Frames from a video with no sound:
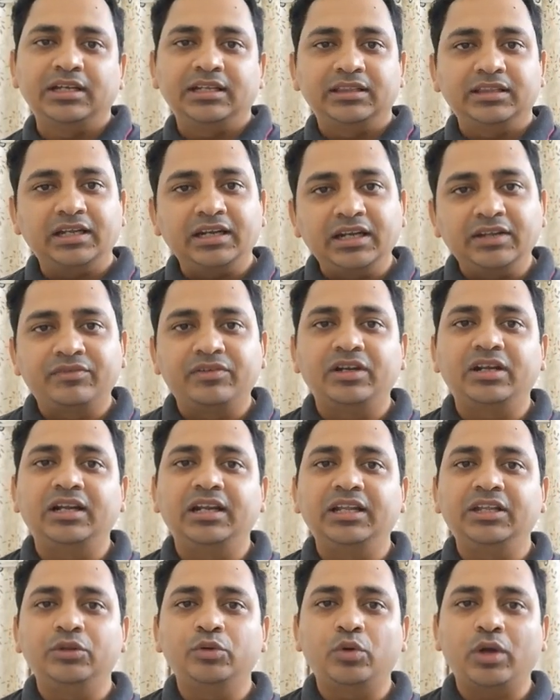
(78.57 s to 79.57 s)
then
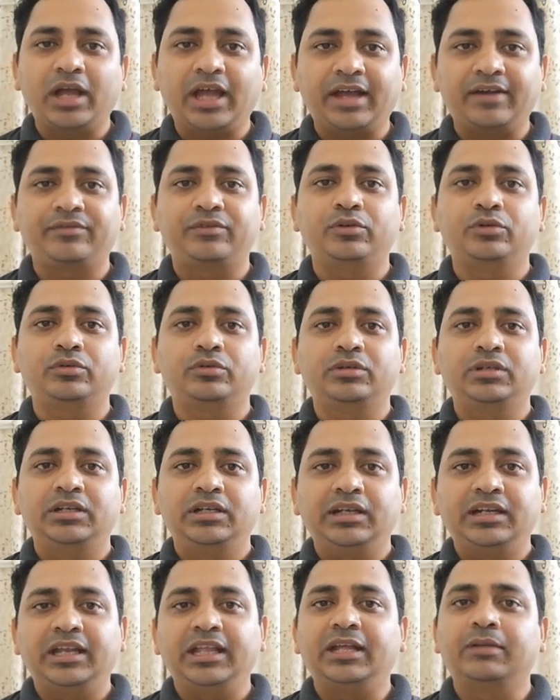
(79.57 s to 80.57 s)
definitely you have to
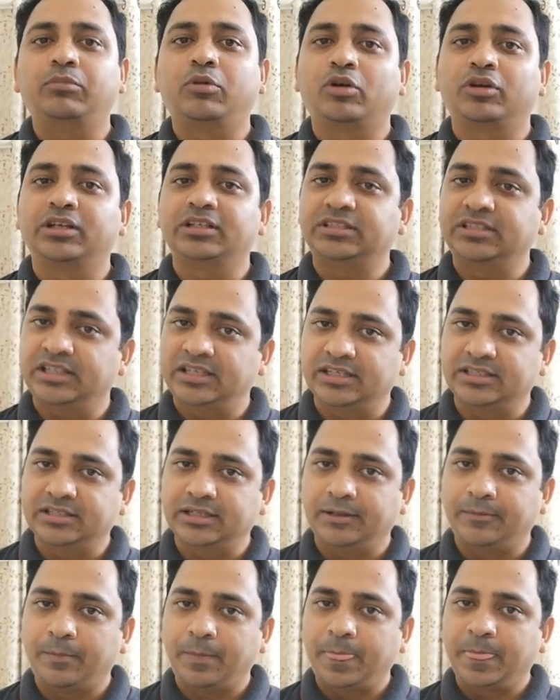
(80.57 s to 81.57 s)
take blogging
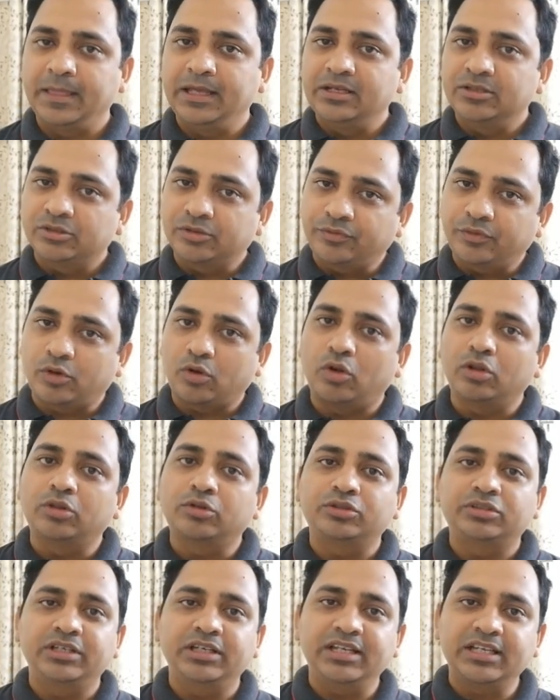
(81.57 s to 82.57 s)
seriously. So for all
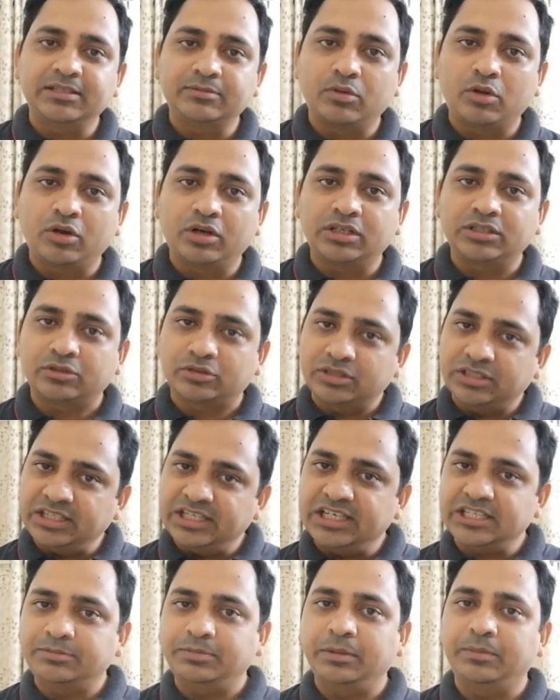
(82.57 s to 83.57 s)
those serious bloggers or
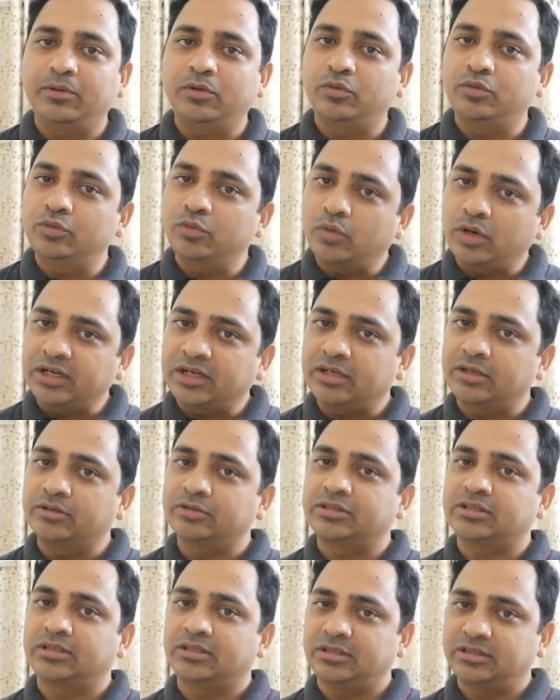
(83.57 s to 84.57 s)
serious people who wanted
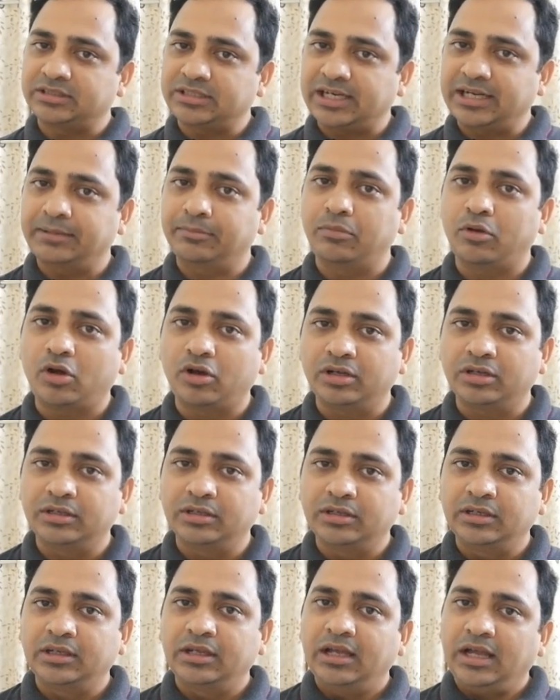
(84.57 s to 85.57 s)
to start a blog,
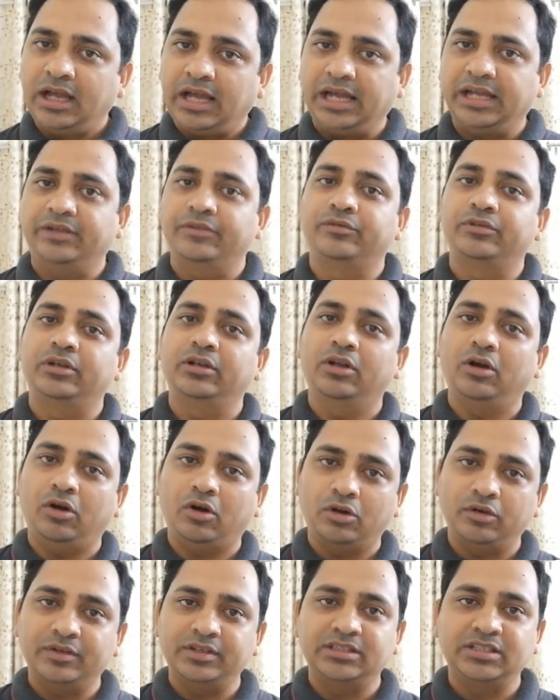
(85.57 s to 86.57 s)
I will
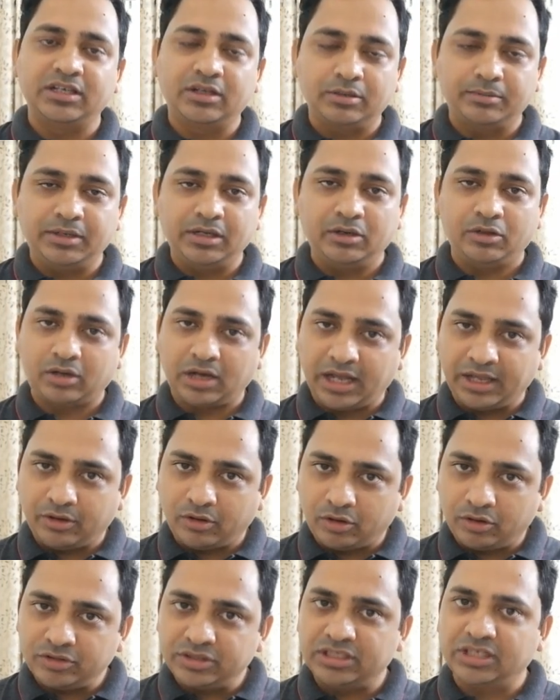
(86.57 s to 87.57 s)
always recommend, or I
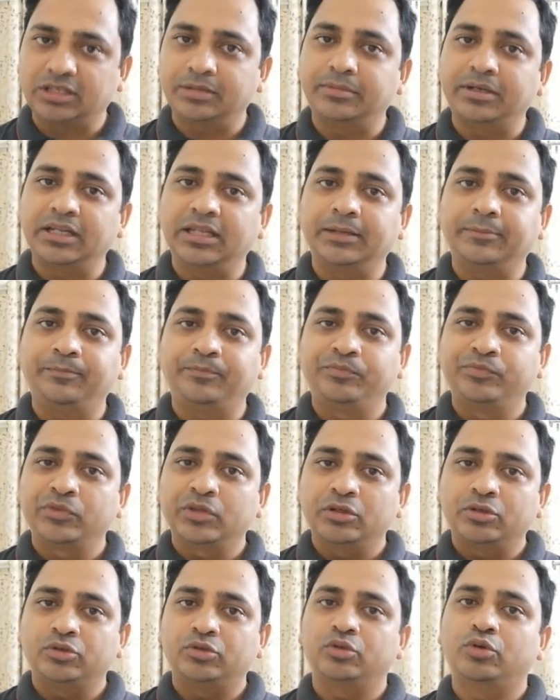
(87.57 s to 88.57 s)
always recommend them
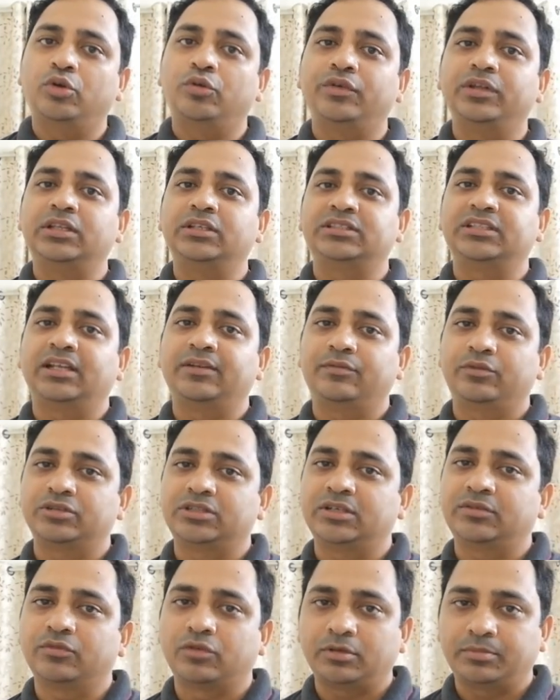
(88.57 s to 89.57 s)
to go with the
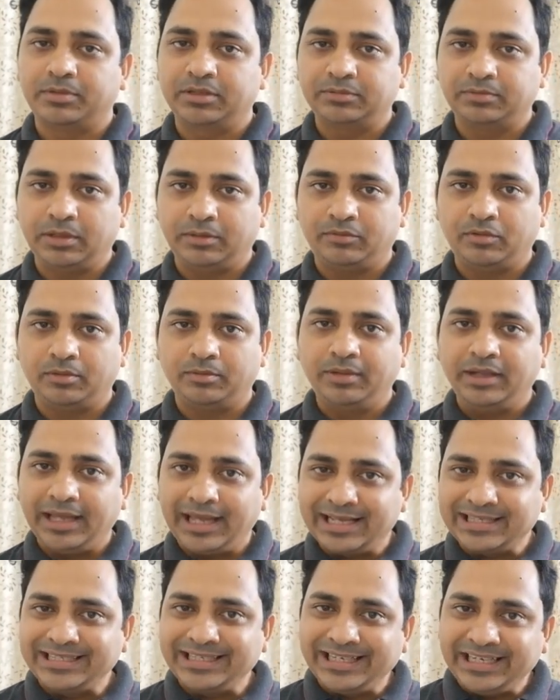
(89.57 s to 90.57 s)
self-hosted WordPress platform.
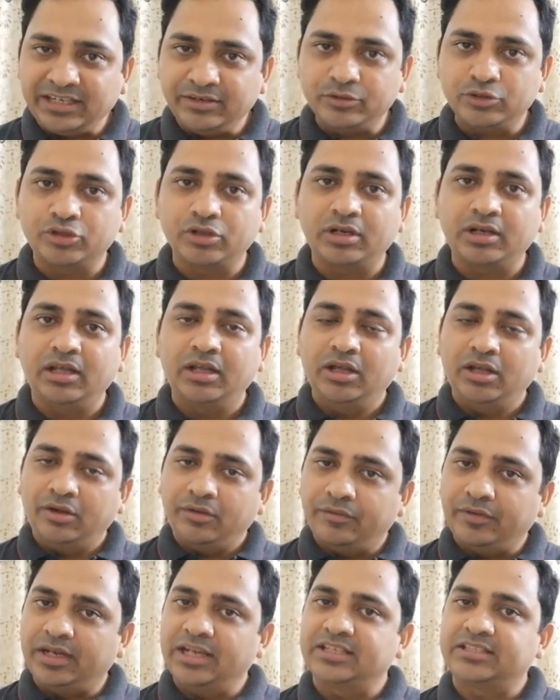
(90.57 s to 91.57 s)
As an individual,
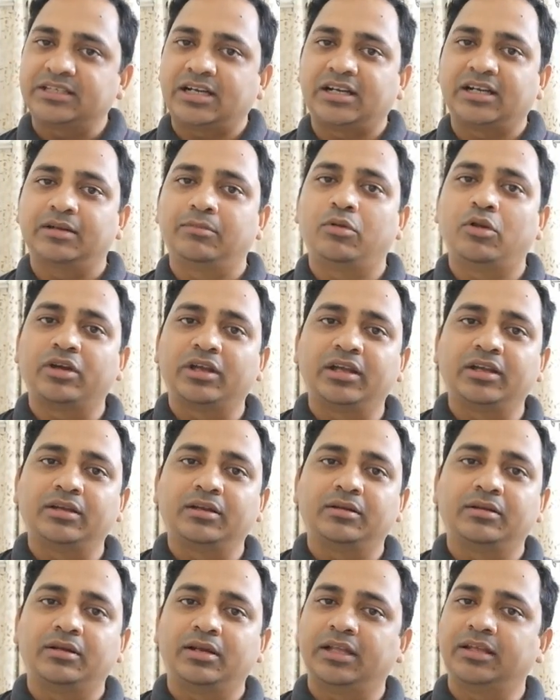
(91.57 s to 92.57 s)
when I started blogging
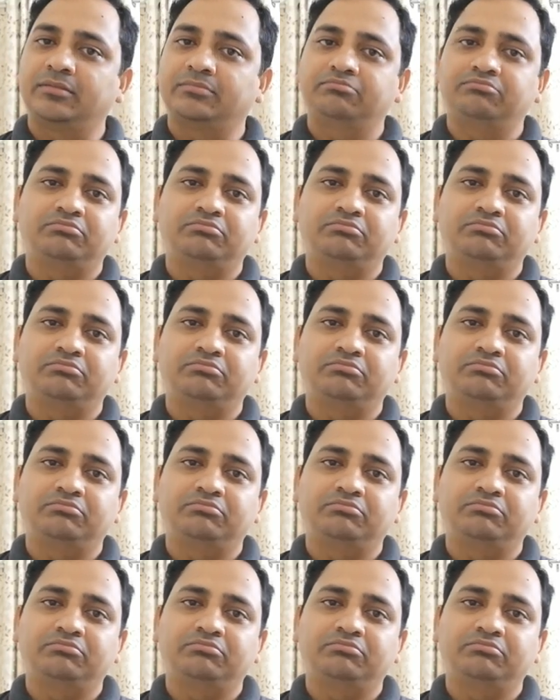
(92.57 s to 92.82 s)
like